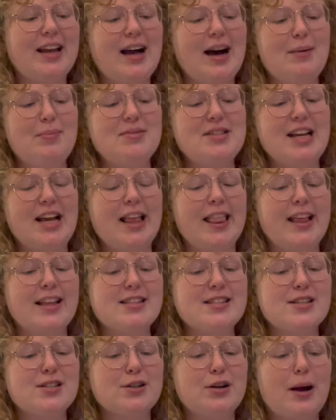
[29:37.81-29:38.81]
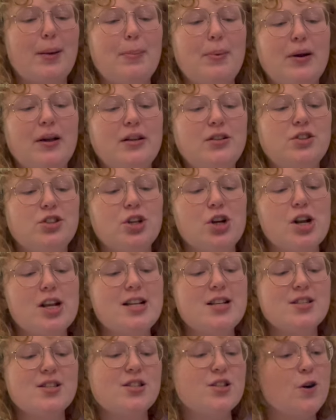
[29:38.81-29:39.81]
update. That's a scrapbooking
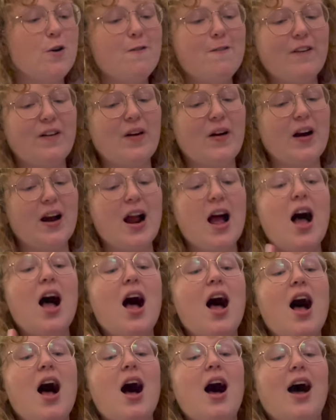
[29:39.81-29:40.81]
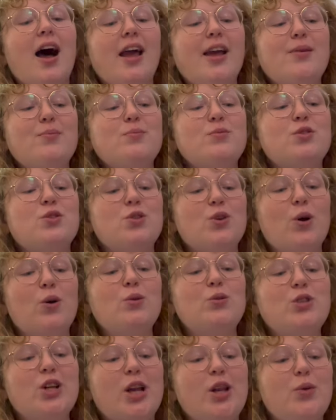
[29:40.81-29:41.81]
journey so far. I am
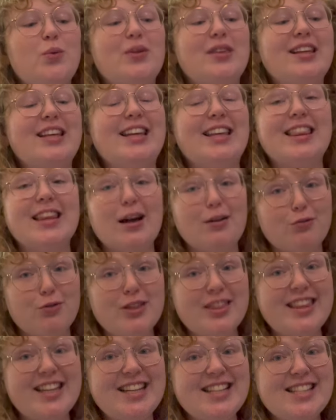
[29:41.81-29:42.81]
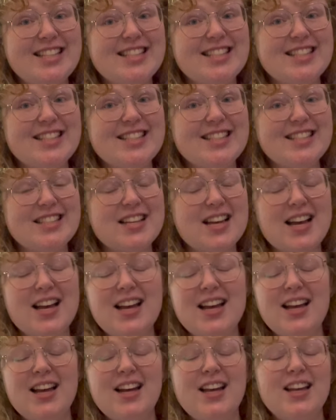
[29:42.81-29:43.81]
so genuinely in love with this
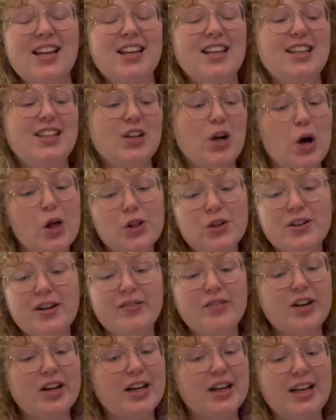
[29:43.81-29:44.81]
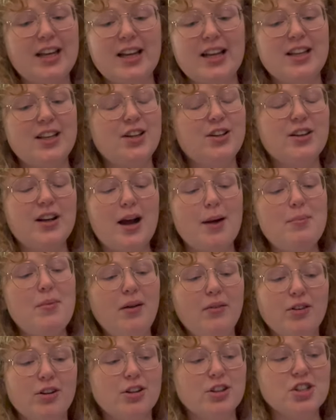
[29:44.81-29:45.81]
y'all are never gonna i'm
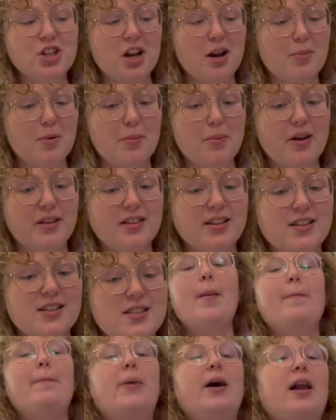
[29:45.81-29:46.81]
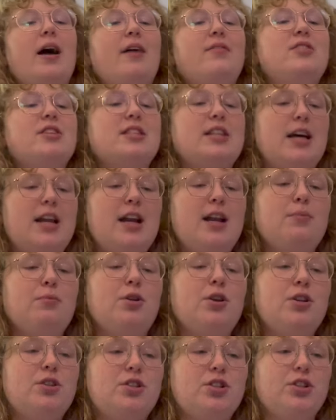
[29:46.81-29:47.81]
never gonna shut up about this but i've decided i'm
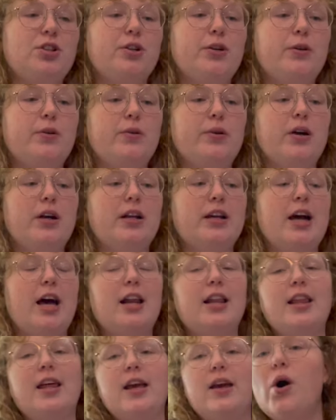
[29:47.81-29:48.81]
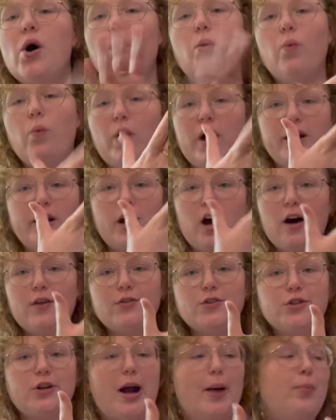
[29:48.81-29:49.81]
gonna do kind of like
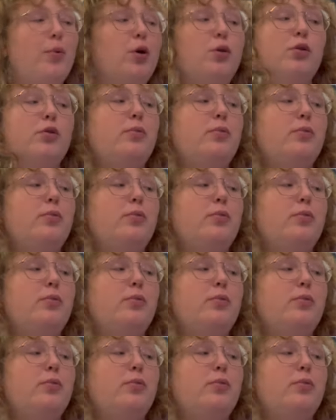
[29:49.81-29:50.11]
one-off scrapbook with